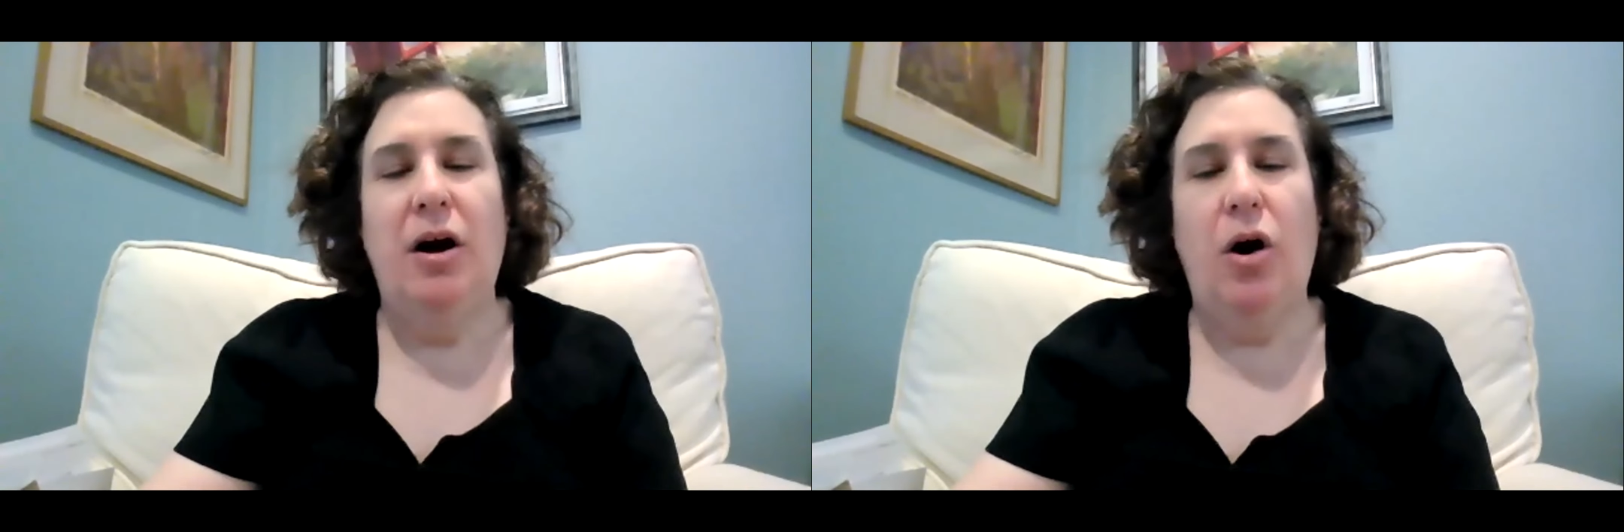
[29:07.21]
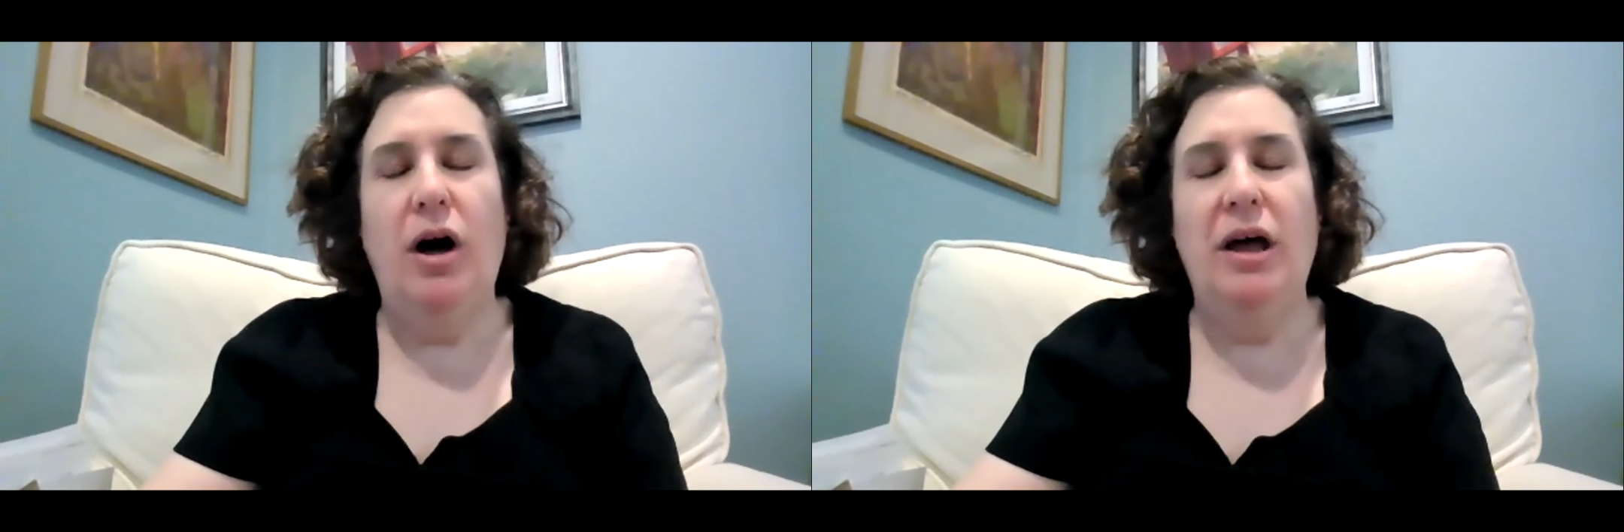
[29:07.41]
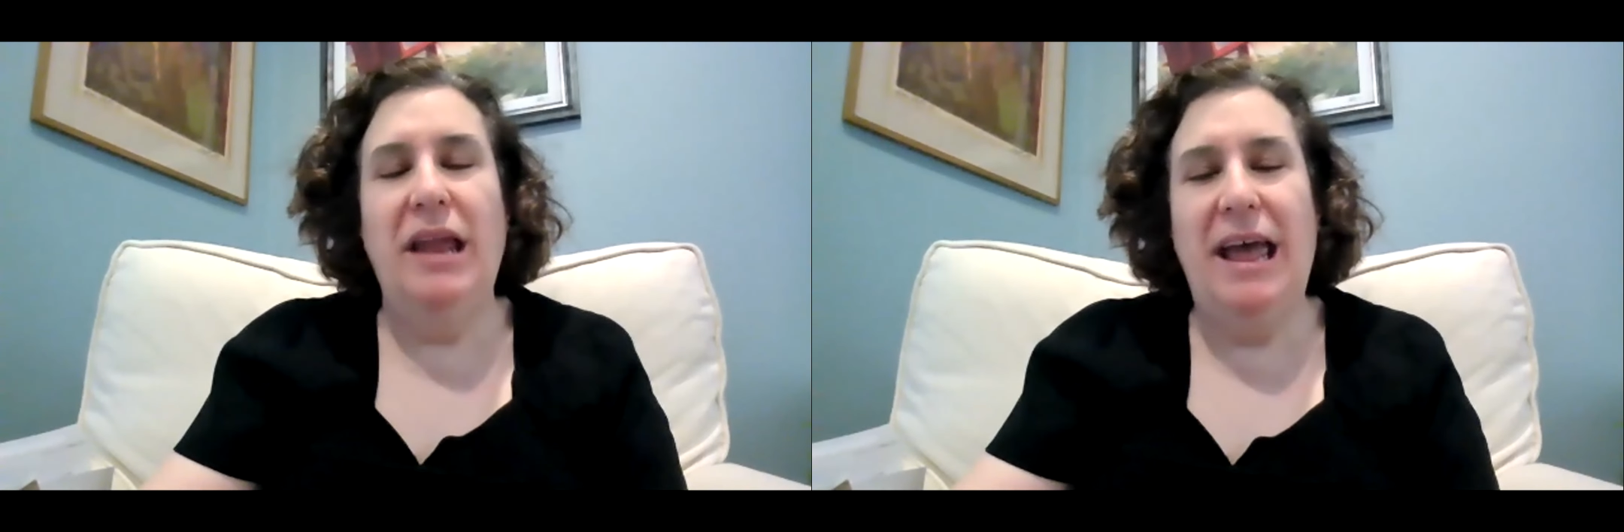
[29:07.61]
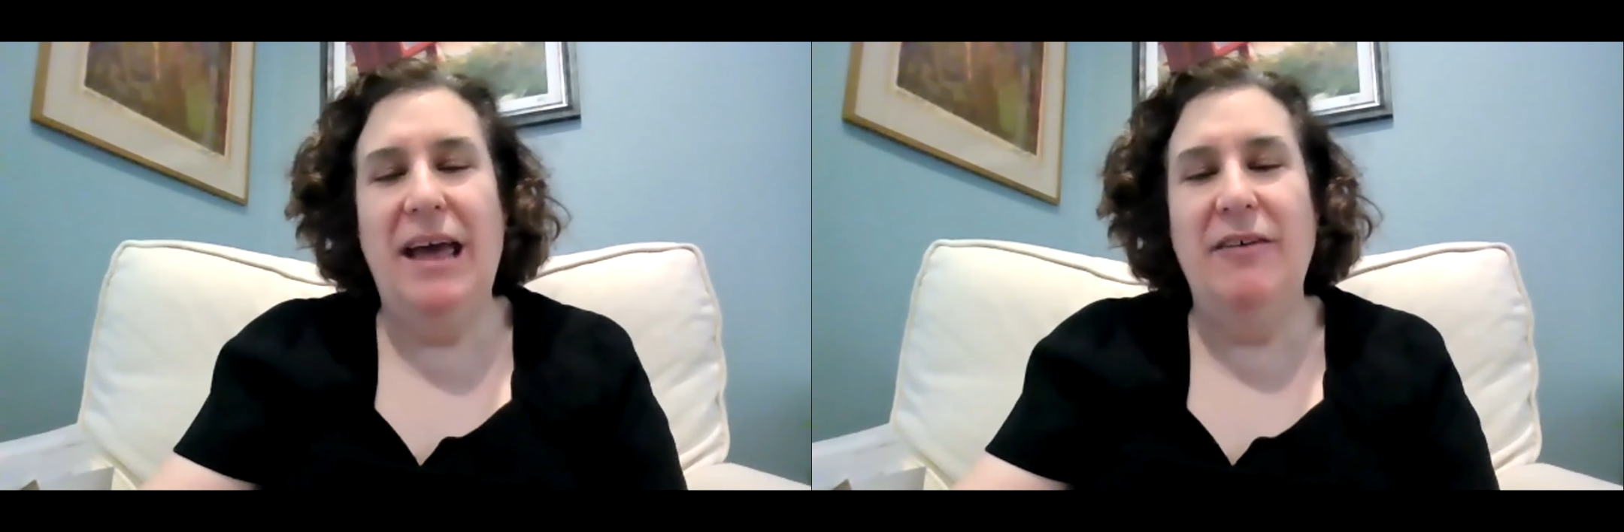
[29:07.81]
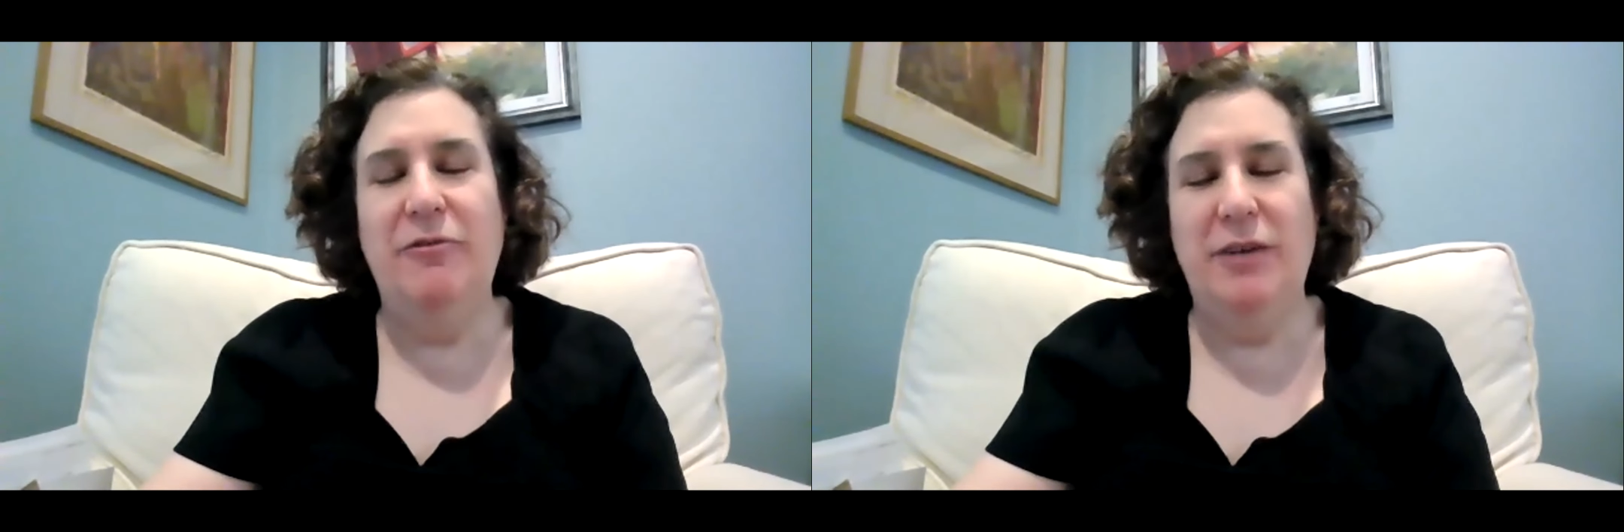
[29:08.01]
on
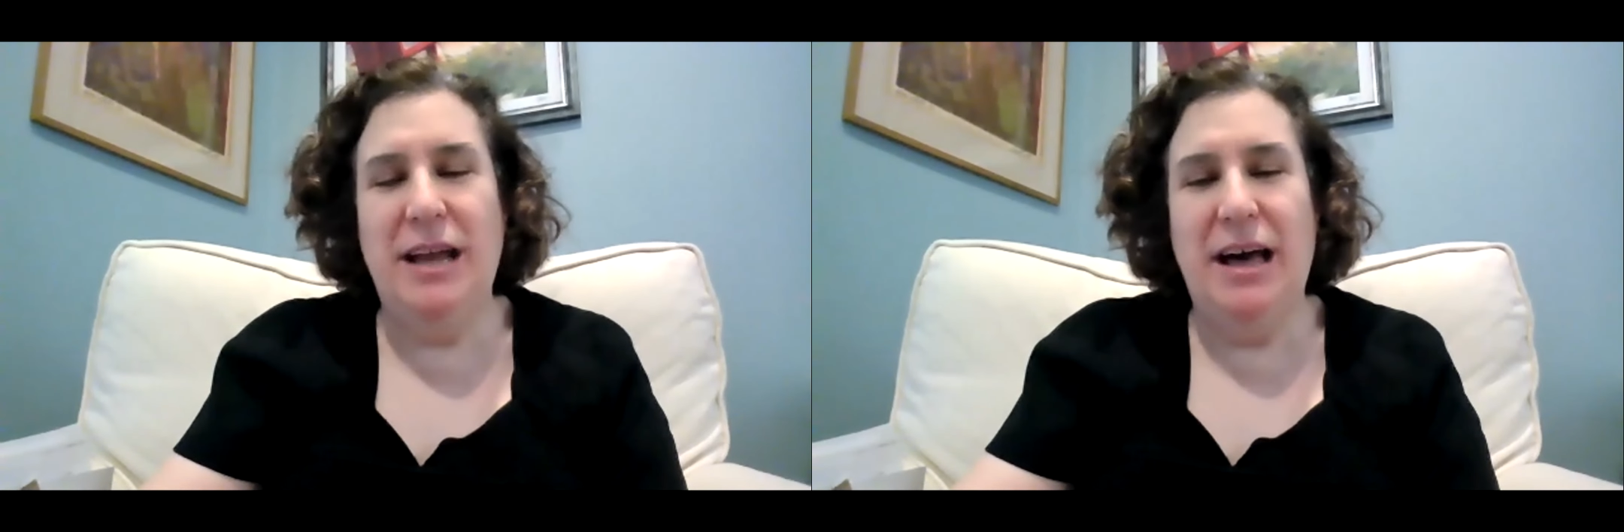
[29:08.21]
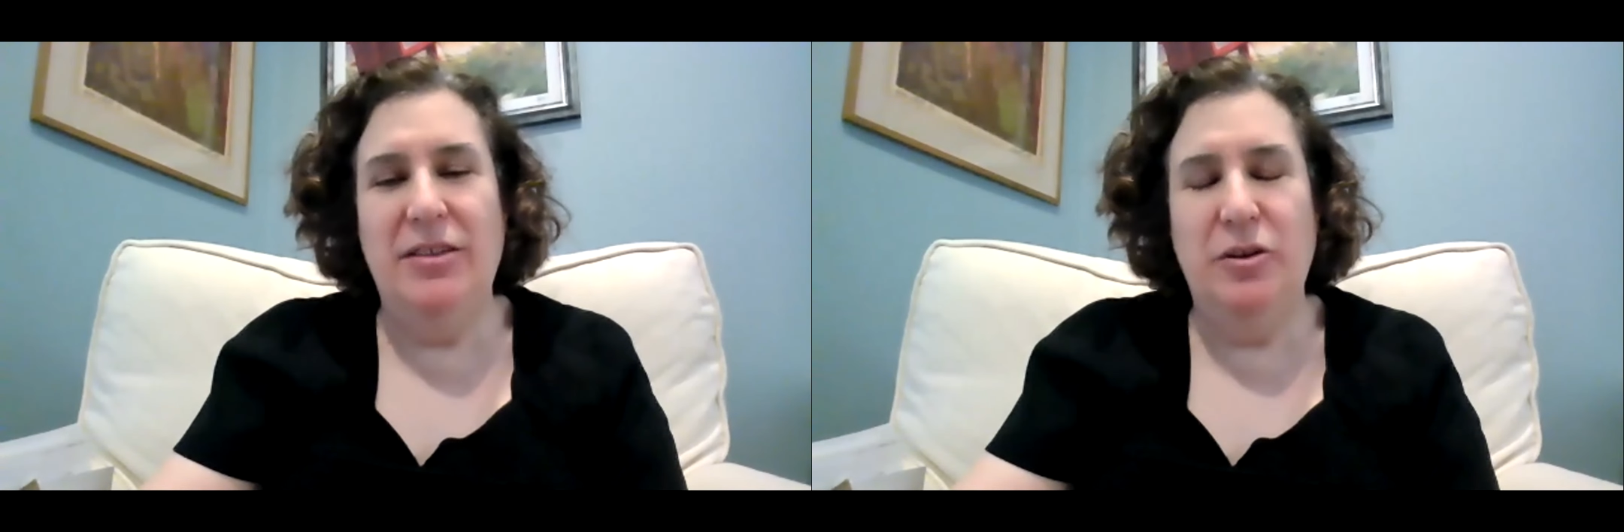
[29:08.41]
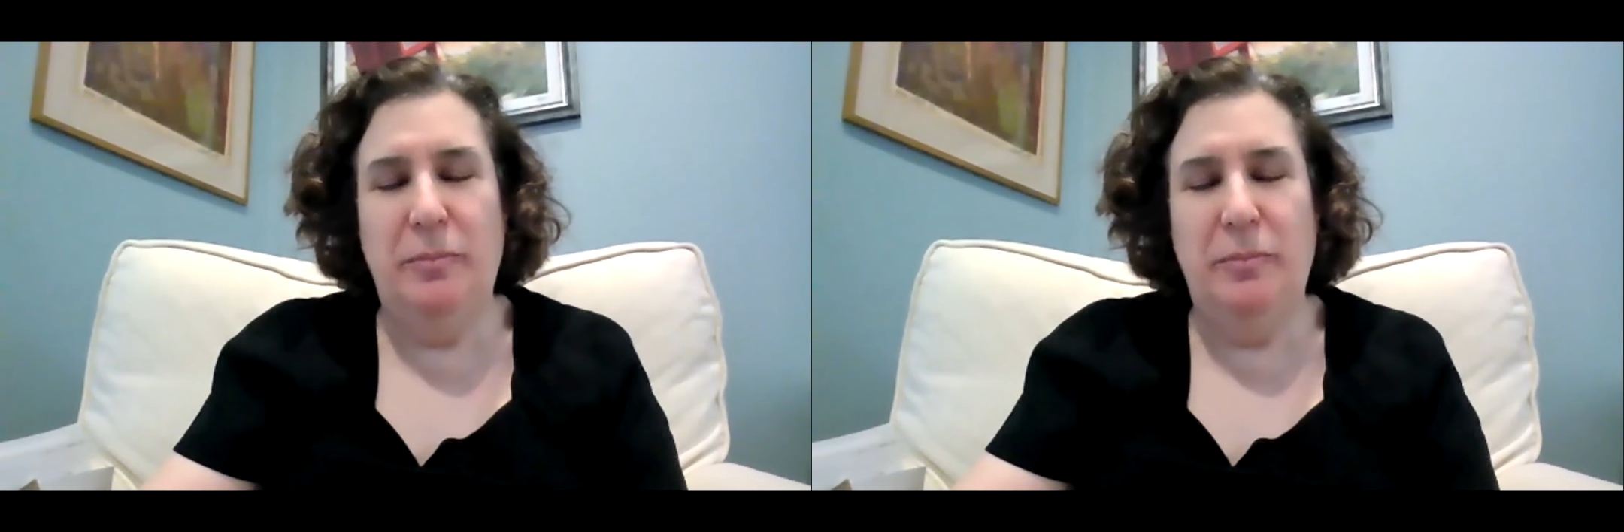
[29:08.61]
every other